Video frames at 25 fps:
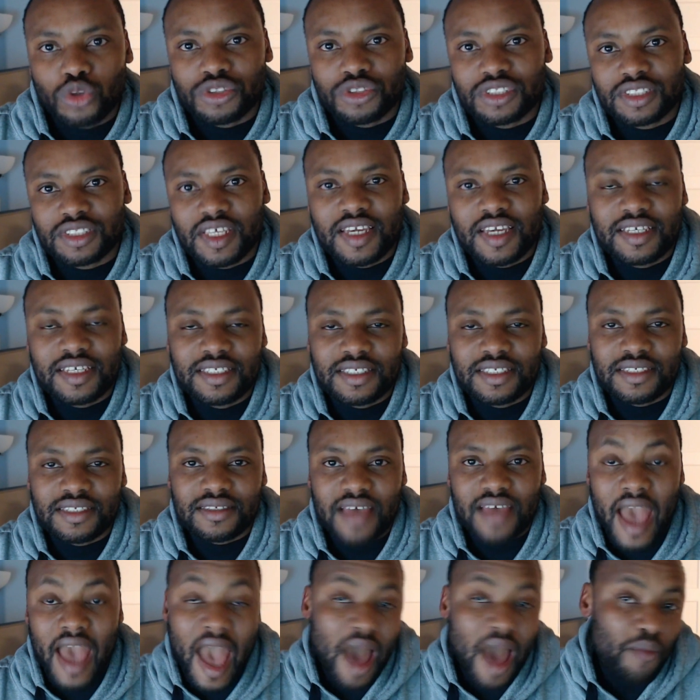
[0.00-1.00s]
those
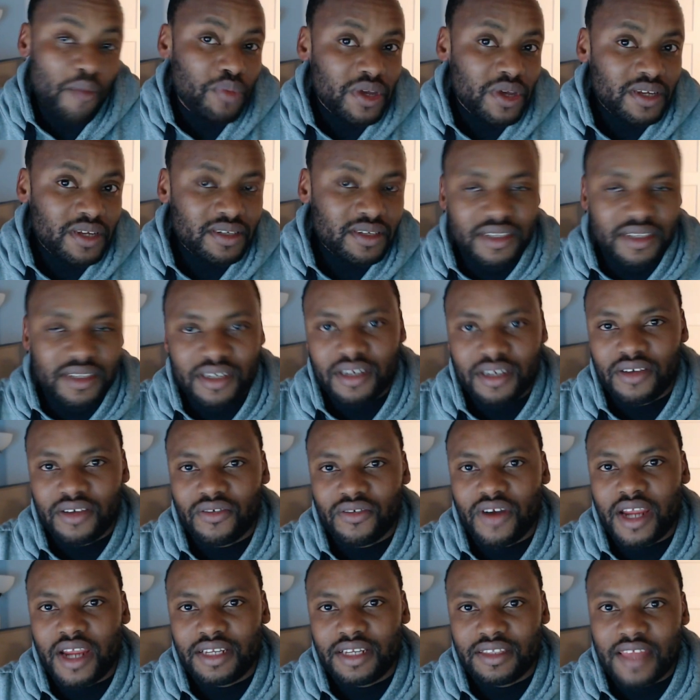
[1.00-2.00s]
things happen,
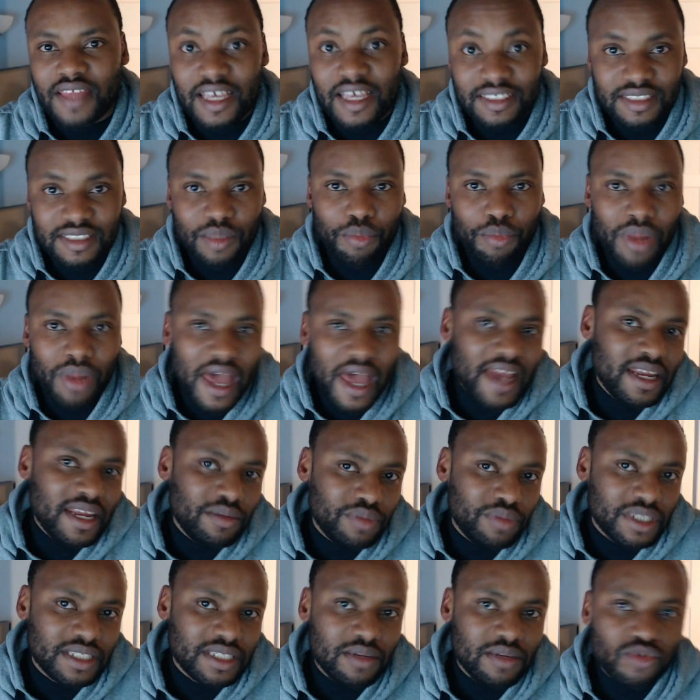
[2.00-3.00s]
right? That's the
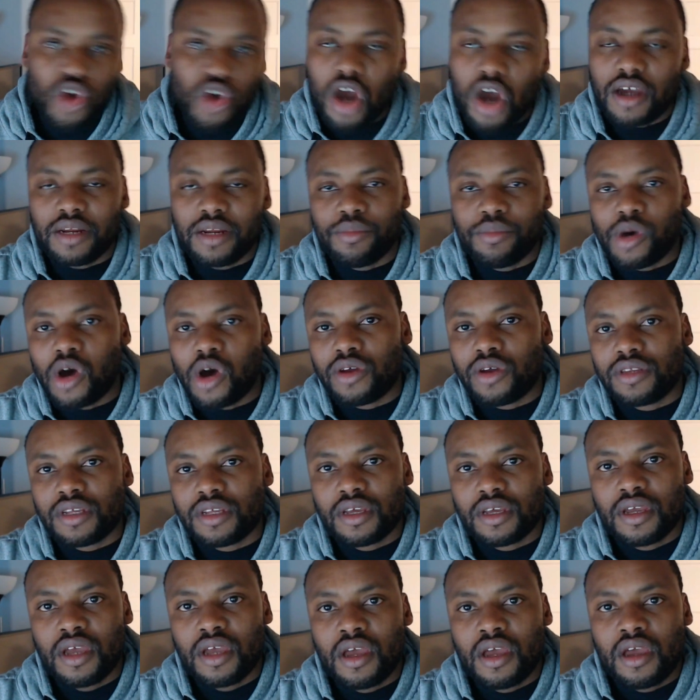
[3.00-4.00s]
planning piece I'm talking
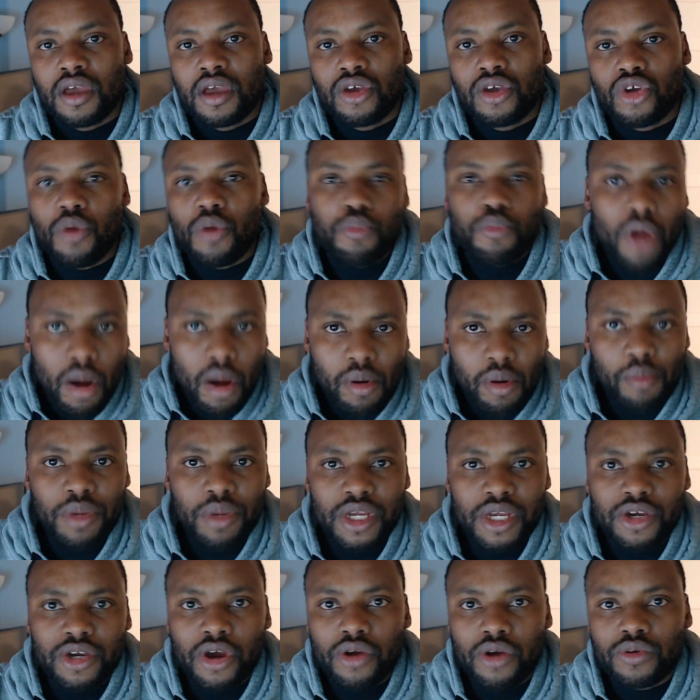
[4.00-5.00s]
about. You're
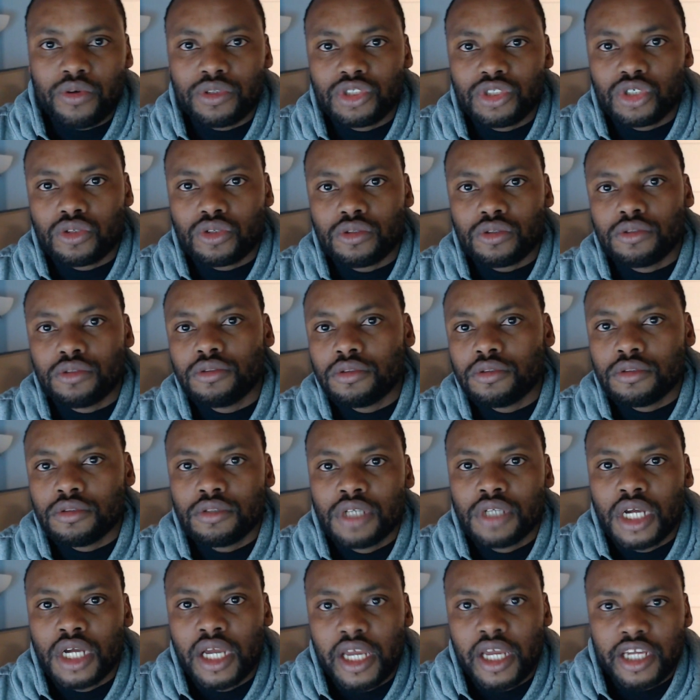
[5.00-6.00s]
probably going
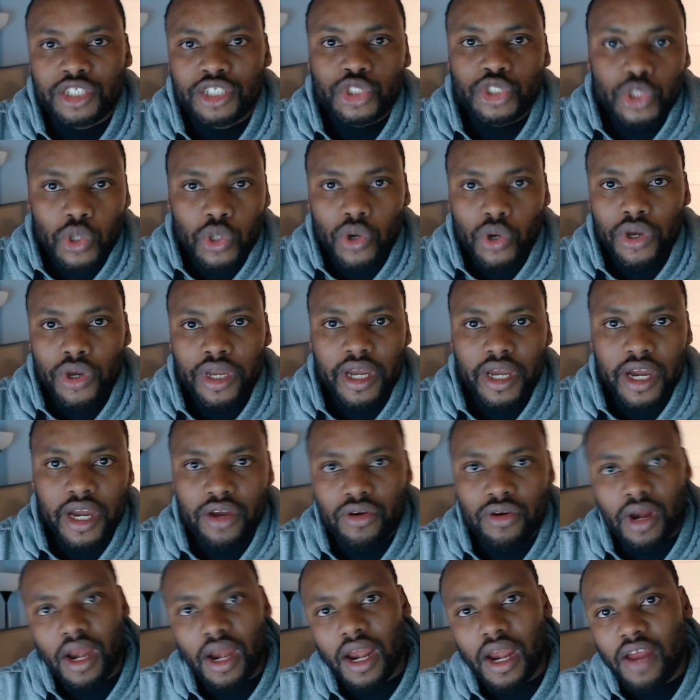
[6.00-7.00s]
to
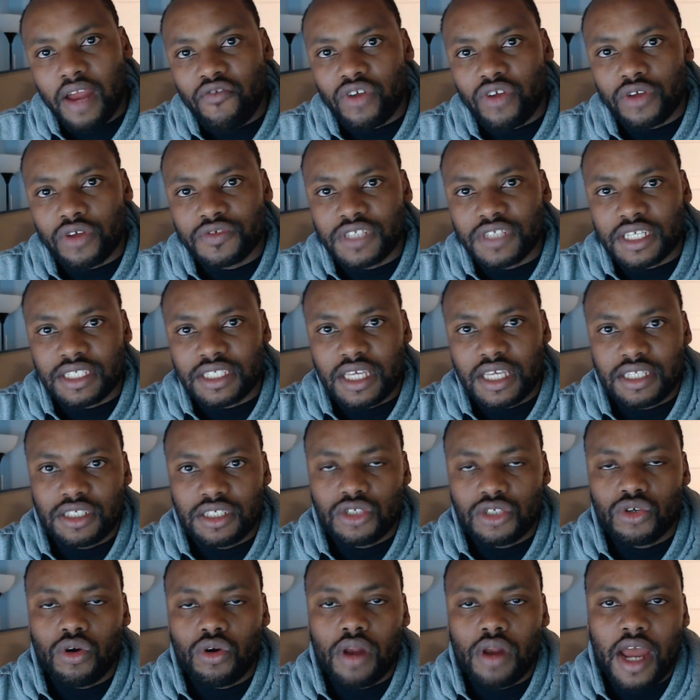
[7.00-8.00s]
enjoy a greater level of
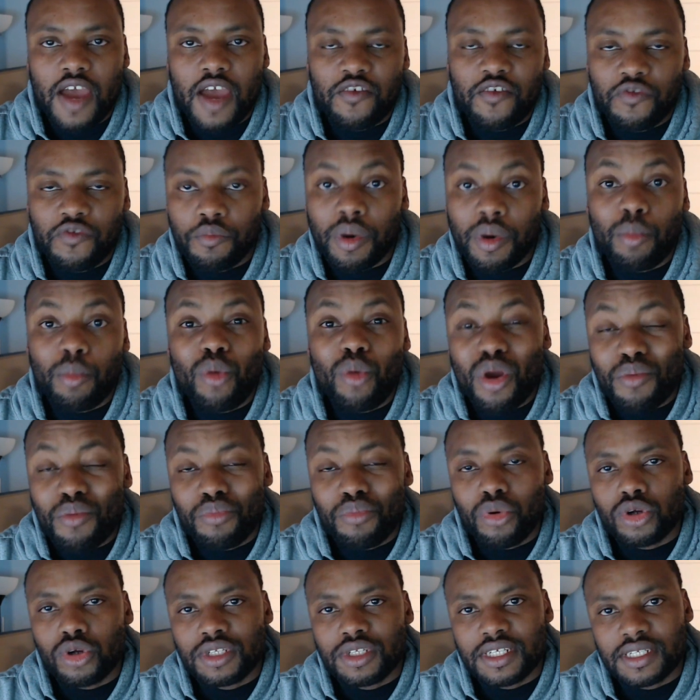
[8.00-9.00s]
success in your life,
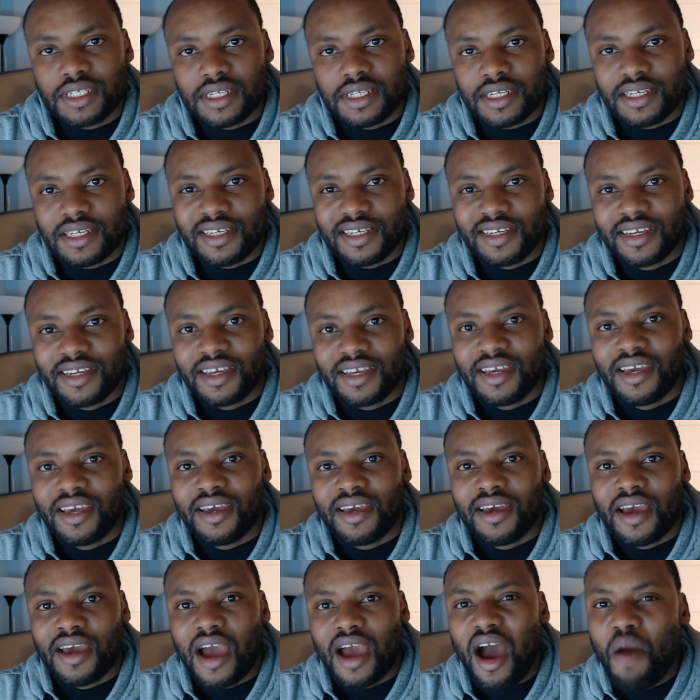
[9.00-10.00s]
but more
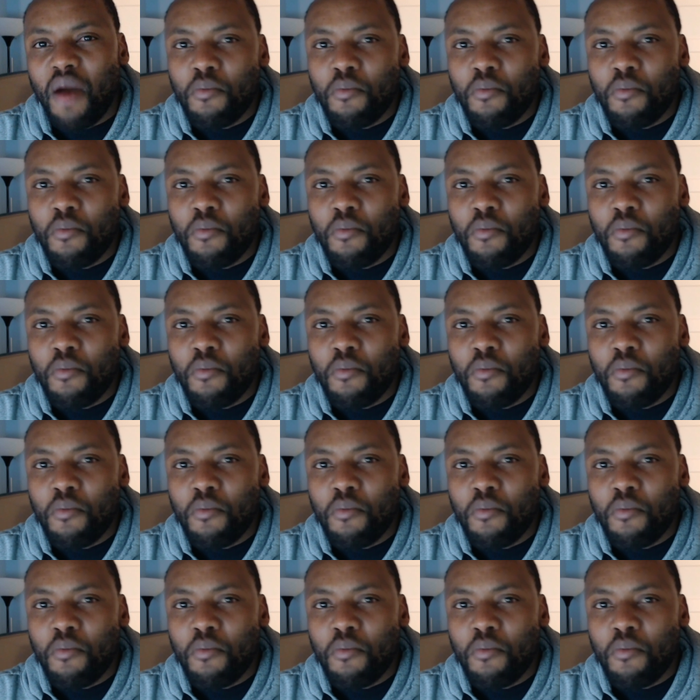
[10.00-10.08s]
importantly,